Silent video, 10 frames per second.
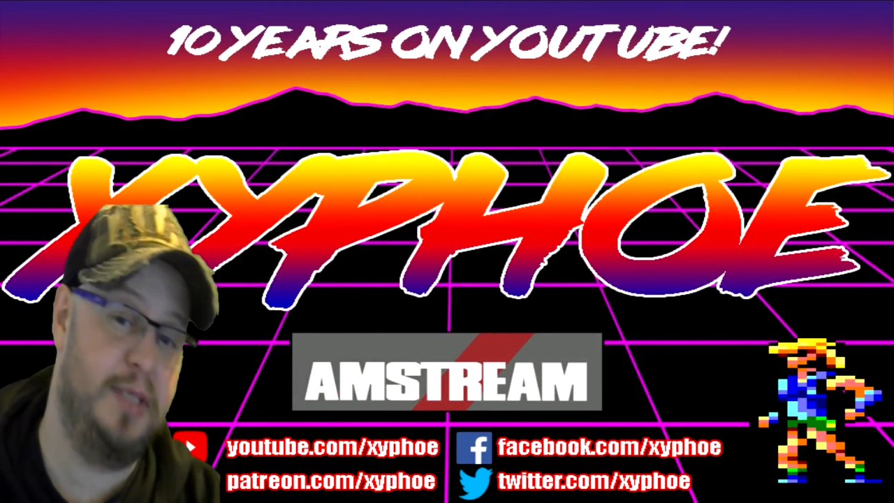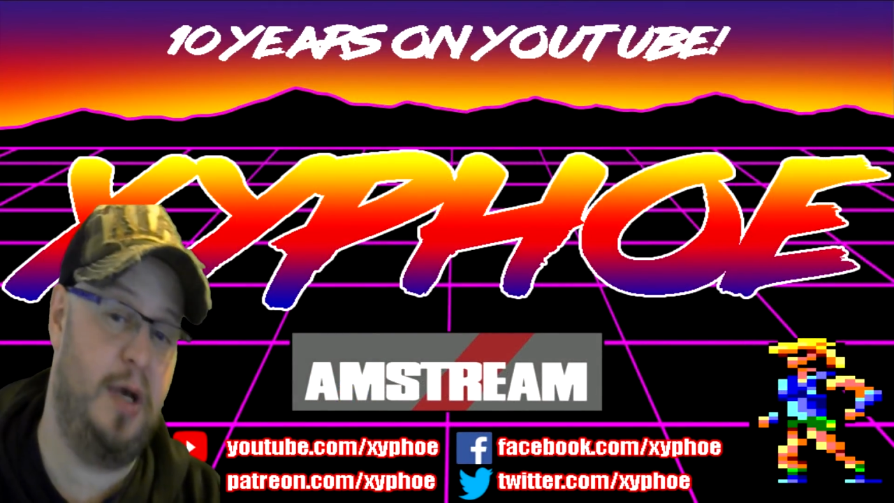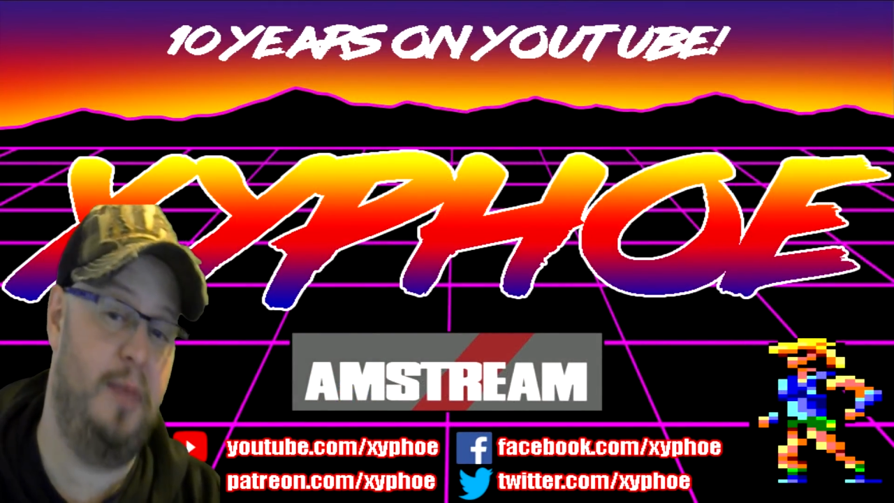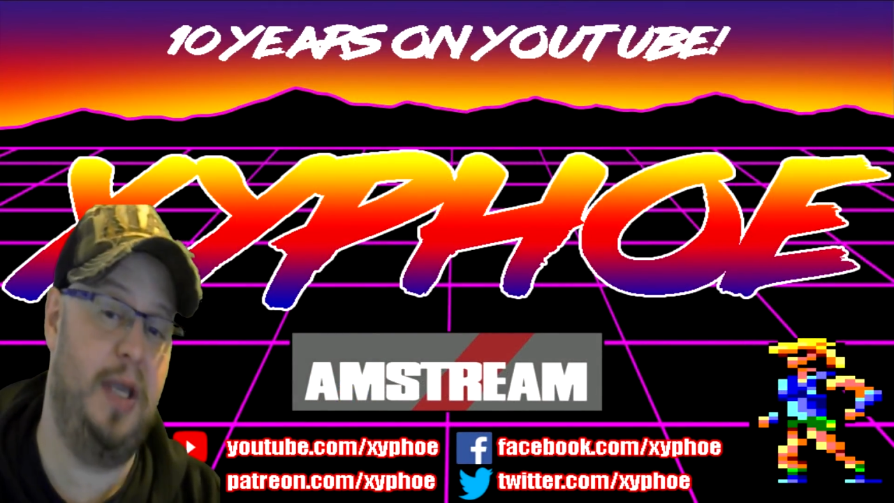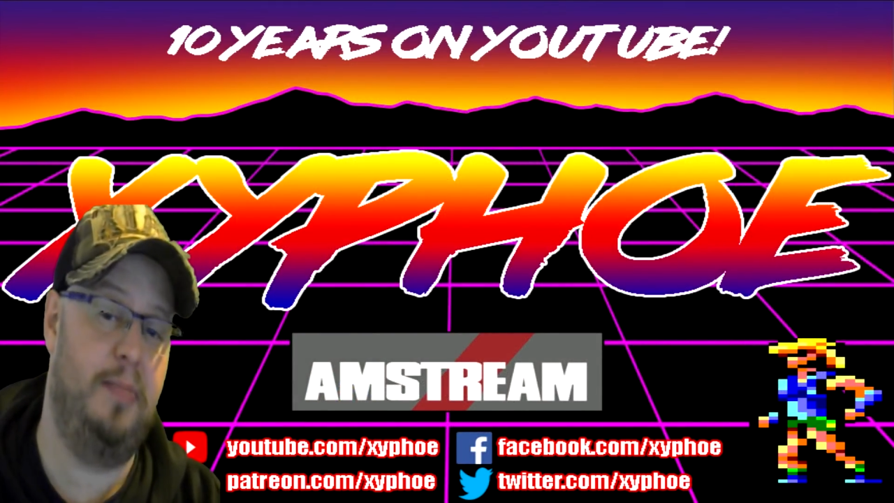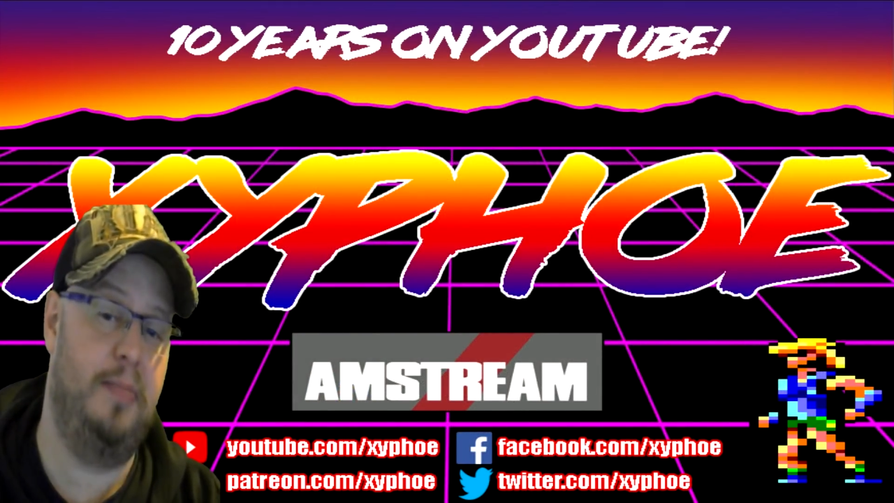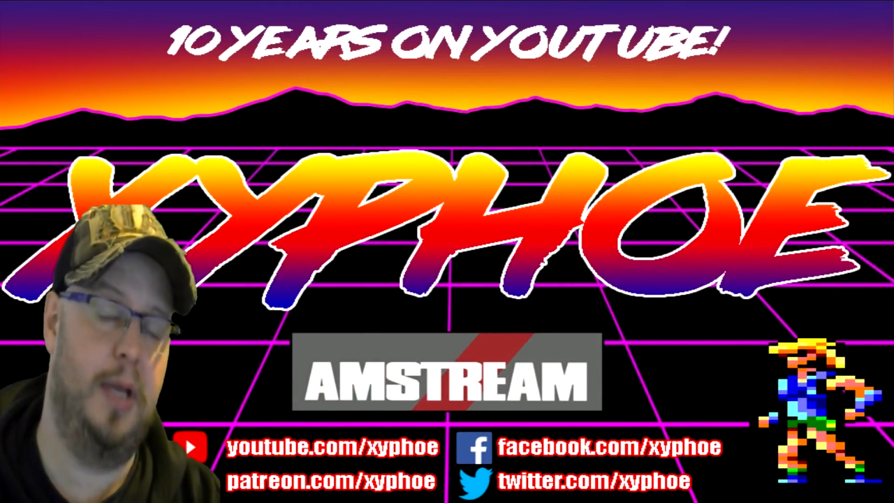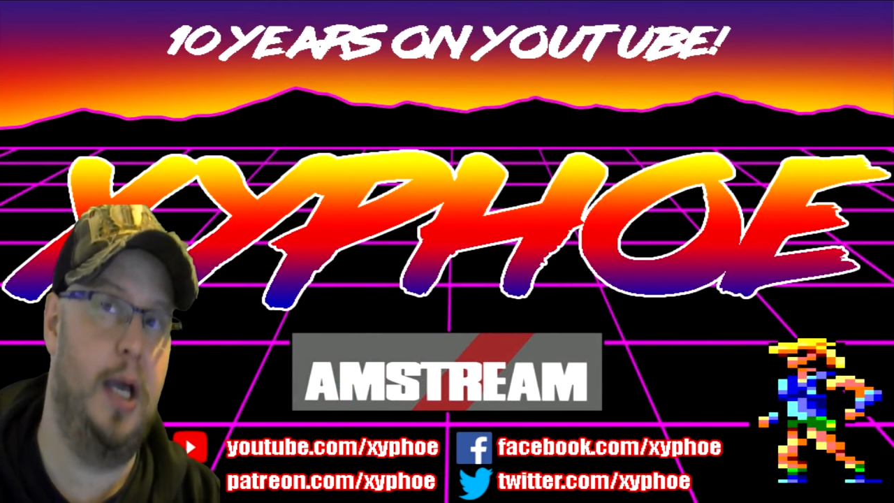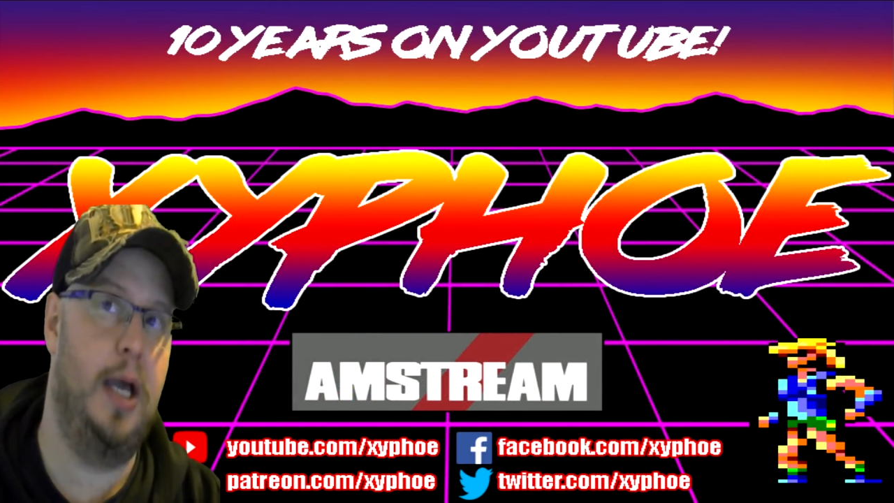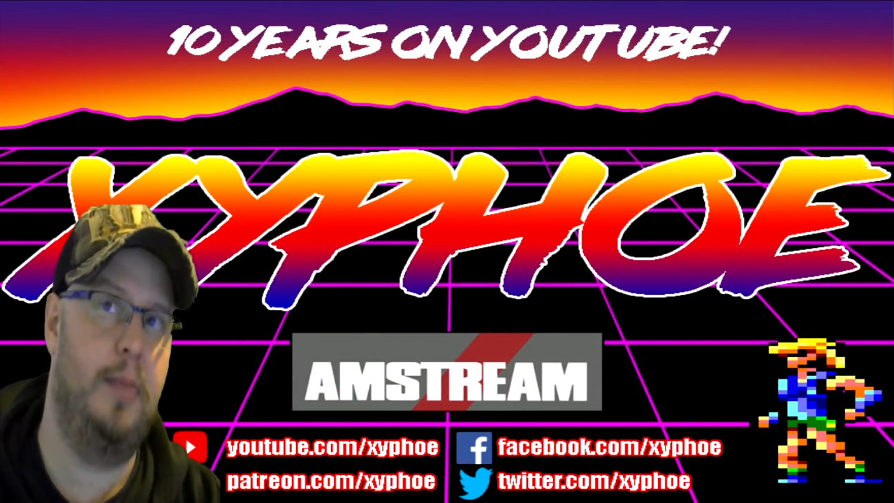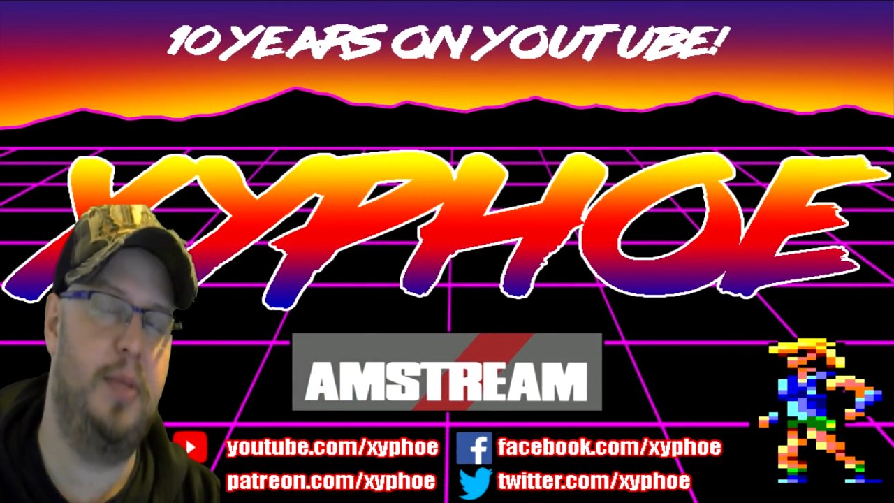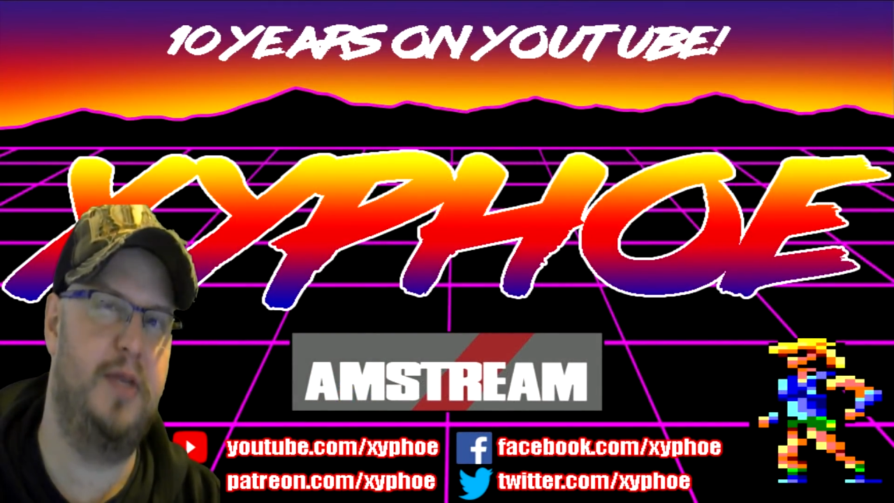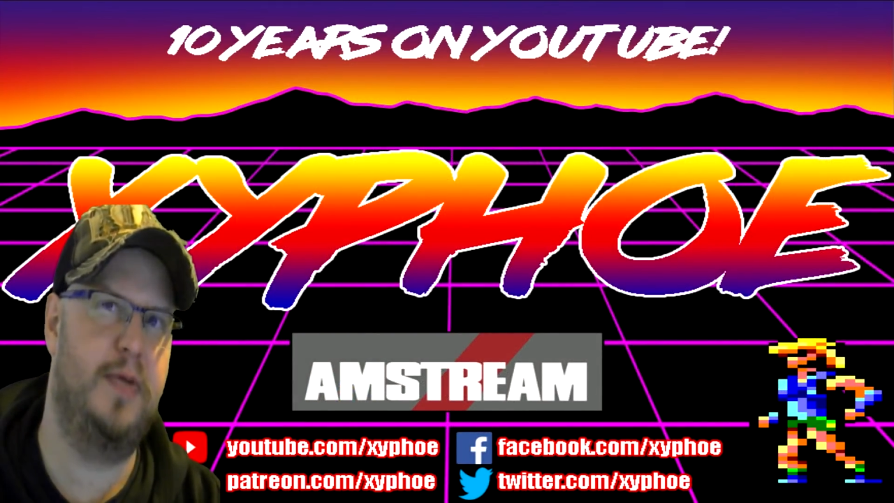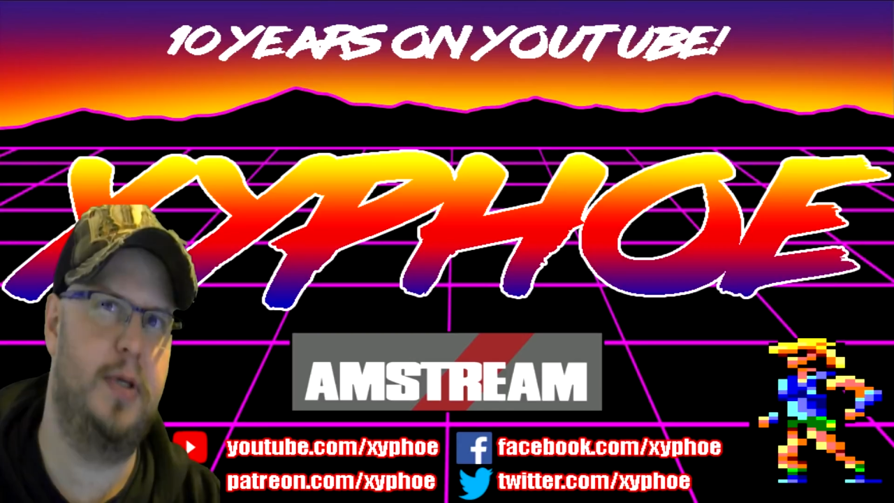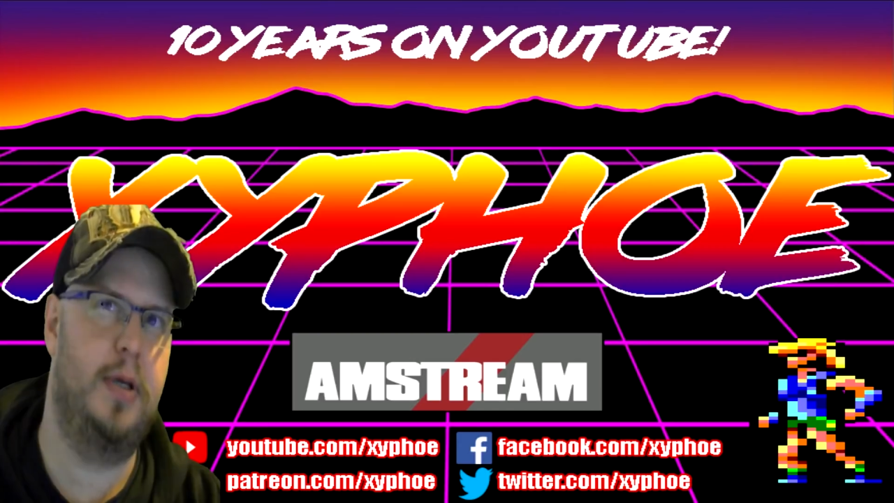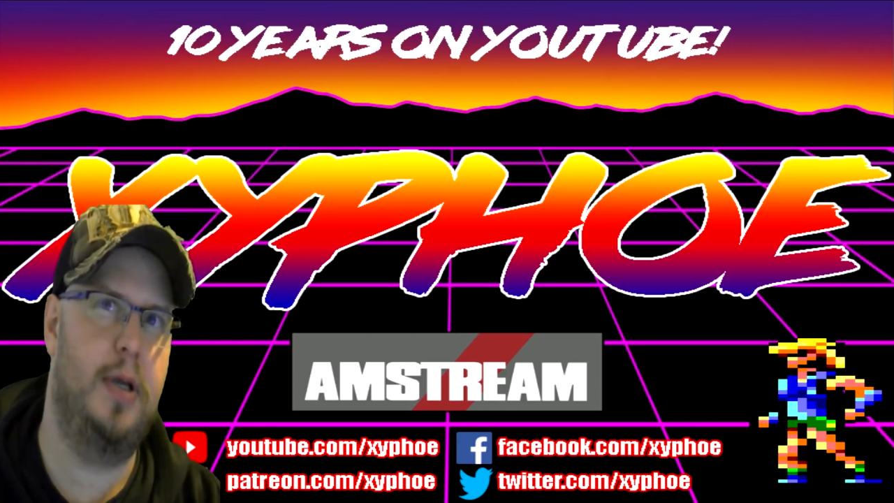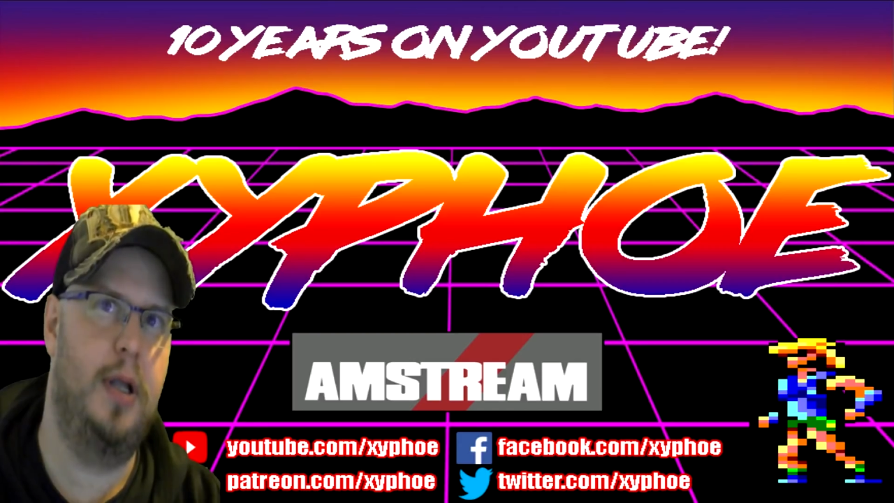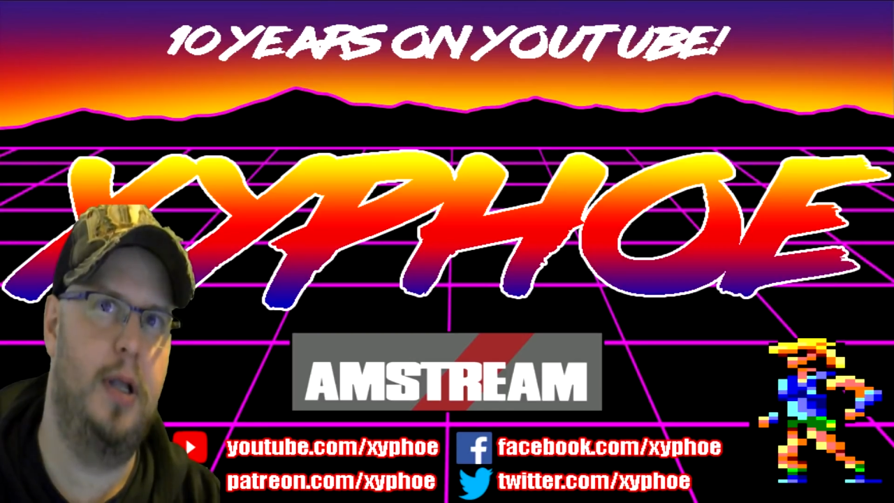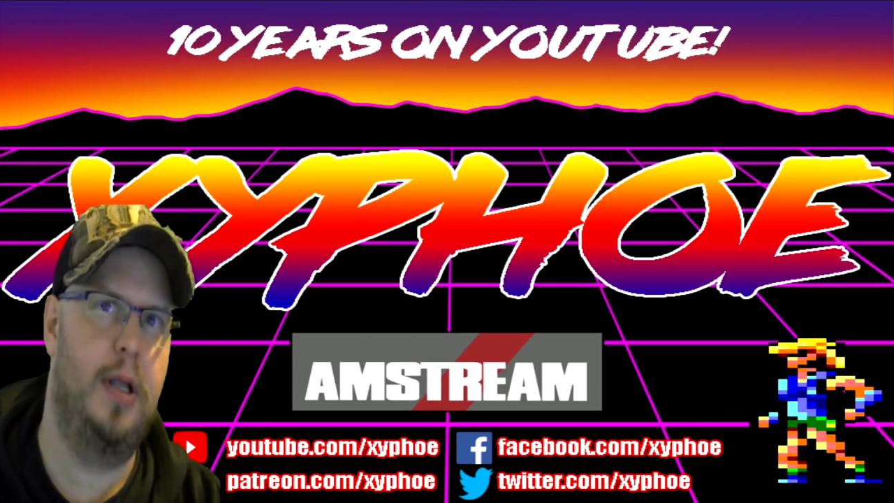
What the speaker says: this might be a bit of a